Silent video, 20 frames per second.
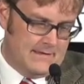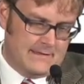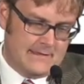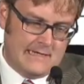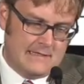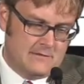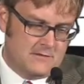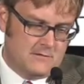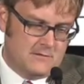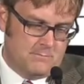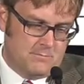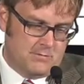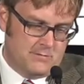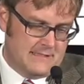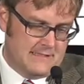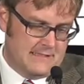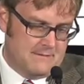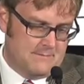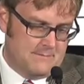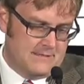Council
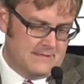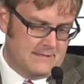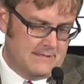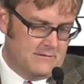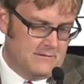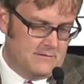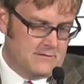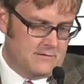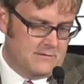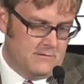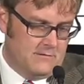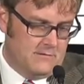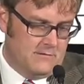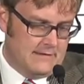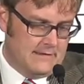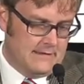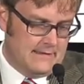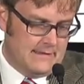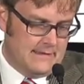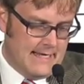participants
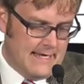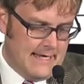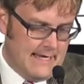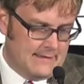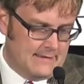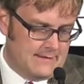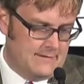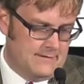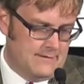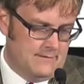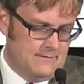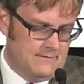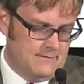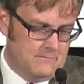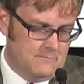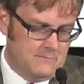understood that the action